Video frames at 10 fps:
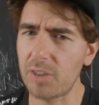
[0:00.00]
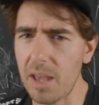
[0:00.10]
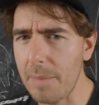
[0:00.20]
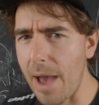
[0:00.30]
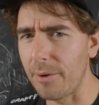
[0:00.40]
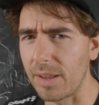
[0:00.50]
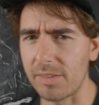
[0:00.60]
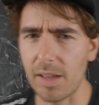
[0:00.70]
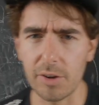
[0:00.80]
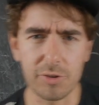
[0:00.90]
came out,
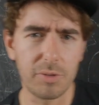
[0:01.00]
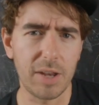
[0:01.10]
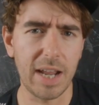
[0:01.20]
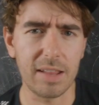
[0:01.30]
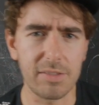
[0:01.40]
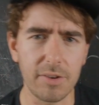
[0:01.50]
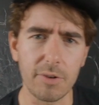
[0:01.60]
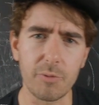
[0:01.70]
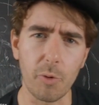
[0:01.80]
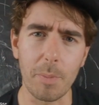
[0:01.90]
it's not a shoe that I
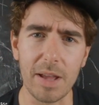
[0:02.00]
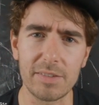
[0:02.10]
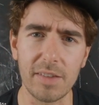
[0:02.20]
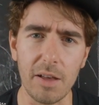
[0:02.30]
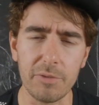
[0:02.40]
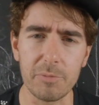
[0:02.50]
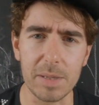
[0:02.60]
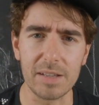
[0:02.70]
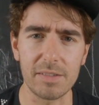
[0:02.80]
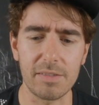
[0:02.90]
considered for myself
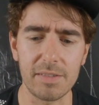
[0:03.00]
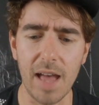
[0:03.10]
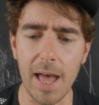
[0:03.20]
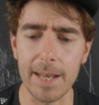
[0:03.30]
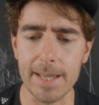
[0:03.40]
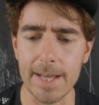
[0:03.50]
because it's not,